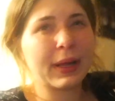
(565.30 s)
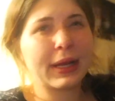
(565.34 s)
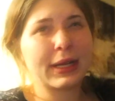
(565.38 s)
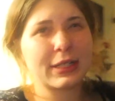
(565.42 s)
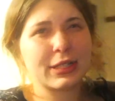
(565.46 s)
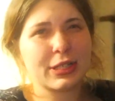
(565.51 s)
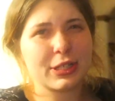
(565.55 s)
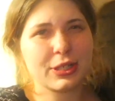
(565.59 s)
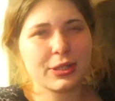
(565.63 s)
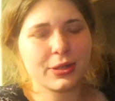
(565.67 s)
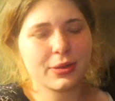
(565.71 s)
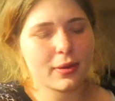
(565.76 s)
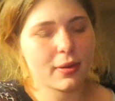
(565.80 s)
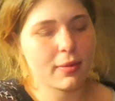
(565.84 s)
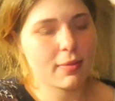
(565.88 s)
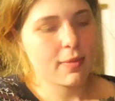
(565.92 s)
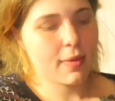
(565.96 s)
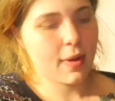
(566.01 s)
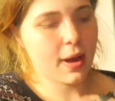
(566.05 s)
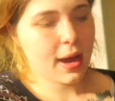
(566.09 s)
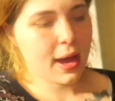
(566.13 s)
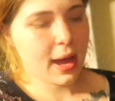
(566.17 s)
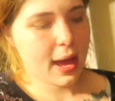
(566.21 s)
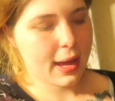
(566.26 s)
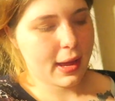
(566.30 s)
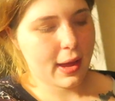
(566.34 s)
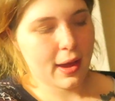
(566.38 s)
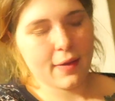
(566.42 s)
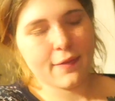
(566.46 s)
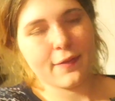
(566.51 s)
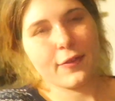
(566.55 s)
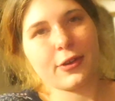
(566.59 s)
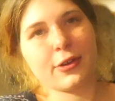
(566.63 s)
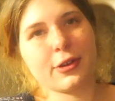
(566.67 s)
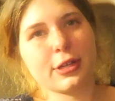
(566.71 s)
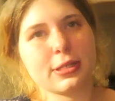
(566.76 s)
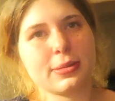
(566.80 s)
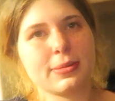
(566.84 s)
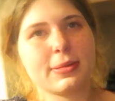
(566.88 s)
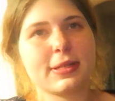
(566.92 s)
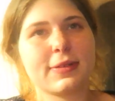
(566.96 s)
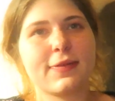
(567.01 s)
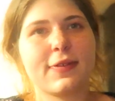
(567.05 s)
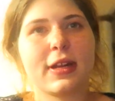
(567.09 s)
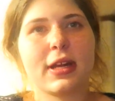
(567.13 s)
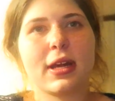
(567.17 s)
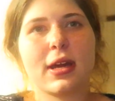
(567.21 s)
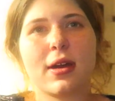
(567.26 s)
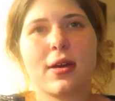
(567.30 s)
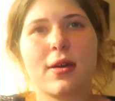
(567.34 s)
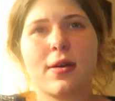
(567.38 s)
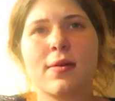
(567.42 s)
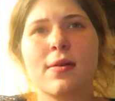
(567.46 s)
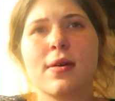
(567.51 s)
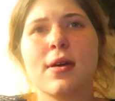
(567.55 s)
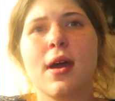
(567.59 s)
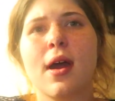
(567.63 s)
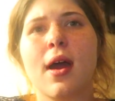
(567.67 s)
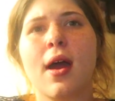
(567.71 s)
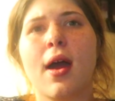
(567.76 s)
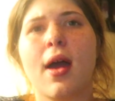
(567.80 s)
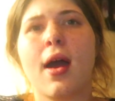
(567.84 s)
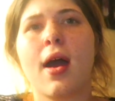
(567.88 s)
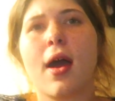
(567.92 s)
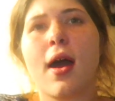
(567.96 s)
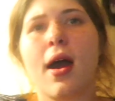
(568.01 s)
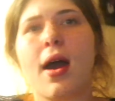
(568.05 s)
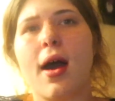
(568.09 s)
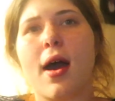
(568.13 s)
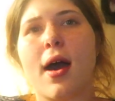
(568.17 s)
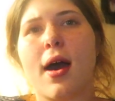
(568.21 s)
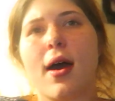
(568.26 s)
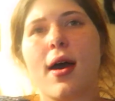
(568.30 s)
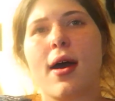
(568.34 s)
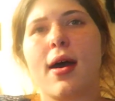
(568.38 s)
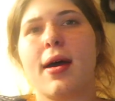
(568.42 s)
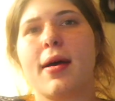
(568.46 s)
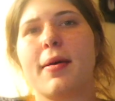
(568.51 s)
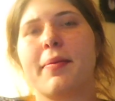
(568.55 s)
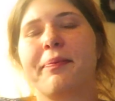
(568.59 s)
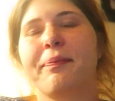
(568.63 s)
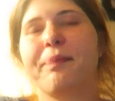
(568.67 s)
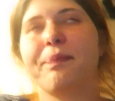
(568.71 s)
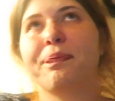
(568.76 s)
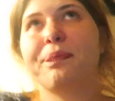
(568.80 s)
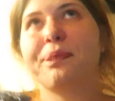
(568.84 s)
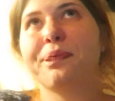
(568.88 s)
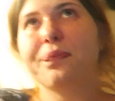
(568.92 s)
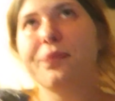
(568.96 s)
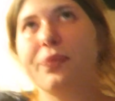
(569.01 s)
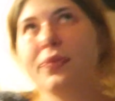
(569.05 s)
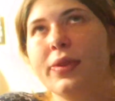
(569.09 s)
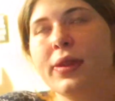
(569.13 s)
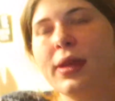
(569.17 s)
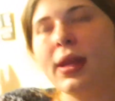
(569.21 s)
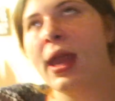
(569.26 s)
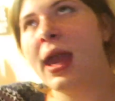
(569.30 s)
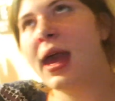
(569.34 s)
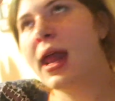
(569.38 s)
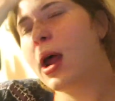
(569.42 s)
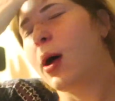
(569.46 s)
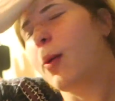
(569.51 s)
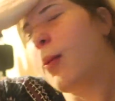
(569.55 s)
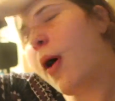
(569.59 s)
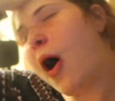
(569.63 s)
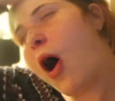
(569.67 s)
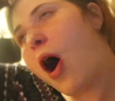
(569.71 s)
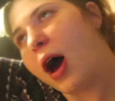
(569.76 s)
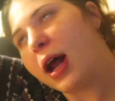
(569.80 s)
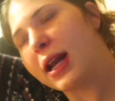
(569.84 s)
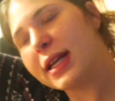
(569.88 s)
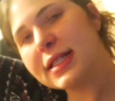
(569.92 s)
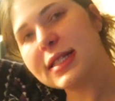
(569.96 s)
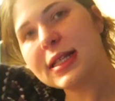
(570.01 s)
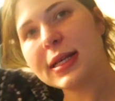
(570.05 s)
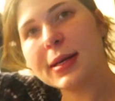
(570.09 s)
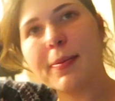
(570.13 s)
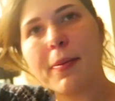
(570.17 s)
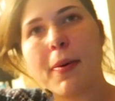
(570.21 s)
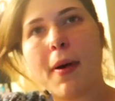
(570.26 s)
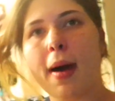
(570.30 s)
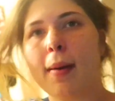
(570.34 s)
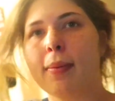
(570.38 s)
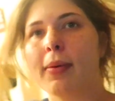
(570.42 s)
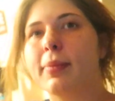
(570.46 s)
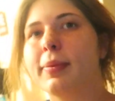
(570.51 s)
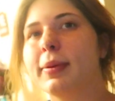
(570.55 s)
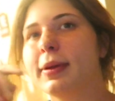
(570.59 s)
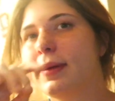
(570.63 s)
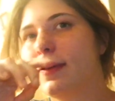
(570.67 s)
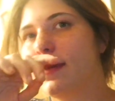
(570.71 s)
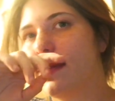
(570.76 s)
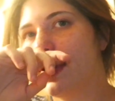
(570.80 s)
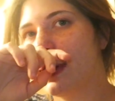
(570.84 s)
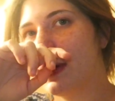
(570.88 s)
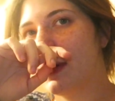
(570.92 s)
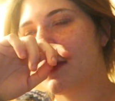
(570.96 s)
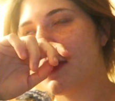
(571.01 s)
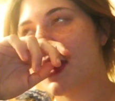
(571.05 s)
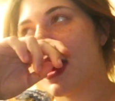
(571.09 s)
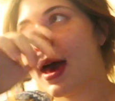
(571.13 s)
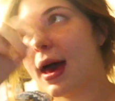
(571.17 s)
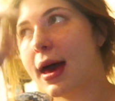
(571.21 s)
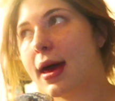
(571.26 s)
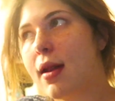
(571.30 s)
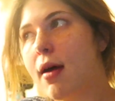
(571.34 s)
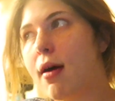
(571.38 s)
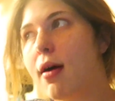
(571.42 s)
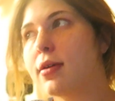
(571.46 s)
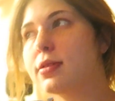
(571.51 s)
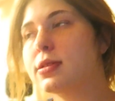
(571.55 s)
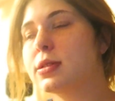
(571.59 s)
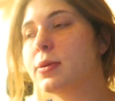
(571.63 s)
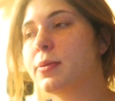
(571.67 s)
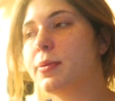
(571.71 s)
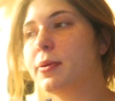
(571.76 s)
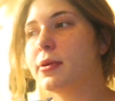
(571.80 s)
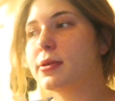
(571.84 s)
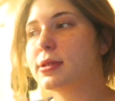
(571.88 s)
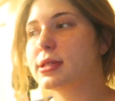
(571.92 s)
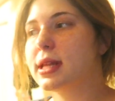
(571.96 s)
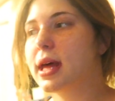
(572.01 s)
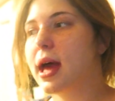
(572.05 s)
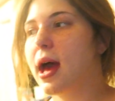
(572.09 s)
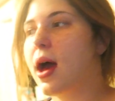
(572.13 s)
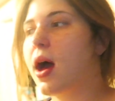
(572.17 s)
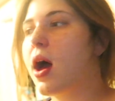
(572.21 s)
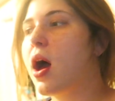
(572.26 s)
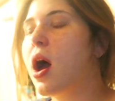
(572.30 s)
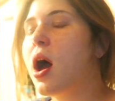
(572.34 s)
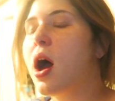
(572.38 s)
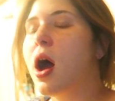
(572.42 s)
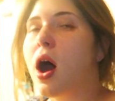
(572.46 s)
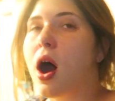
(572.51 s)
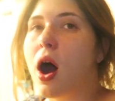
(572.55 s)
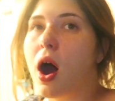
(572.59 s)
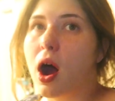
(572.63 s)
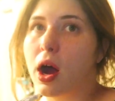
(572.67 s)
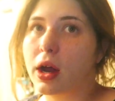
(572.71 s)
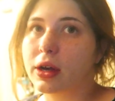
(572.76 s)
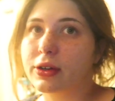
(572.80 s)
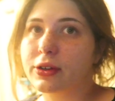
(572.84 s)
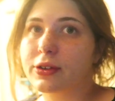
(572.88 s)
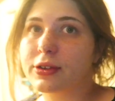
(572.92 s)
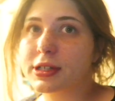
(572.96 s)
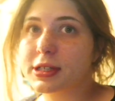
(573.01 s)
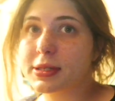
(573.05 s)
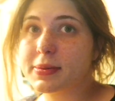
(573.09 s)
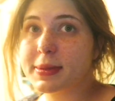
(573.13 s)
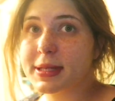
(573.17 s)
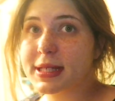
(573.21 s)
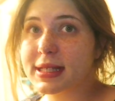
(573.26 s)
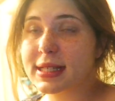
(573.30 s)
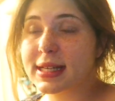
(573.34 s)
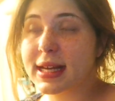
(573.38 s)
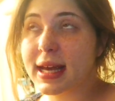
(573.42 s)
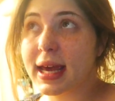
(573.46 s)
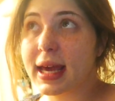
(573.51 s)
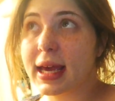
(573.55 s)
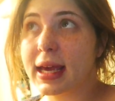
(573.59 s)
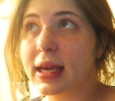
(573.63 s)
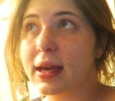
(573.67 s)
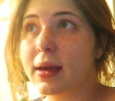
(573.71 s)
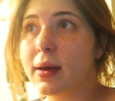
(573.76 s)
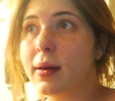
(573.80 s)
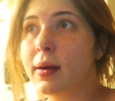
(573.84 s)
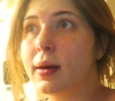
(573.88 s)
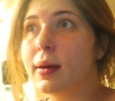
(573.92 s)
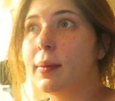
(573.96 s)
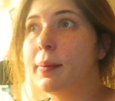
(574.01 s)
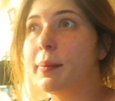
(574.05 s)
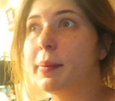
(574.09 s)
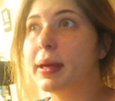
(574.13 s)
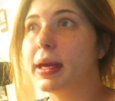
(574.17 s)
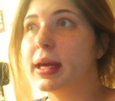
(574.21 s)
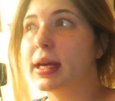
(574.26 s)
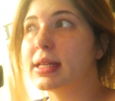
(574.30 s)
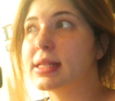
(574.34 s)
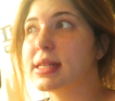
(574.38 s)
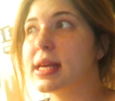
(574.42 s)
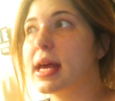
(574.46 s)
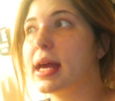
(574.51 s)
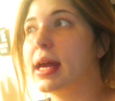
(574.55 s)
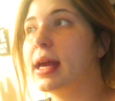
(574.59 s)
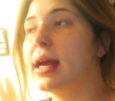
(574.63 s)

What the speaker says: plan to do a what I got for Christmas video. And I'll honestly probably film that and also post that on Christmas Day because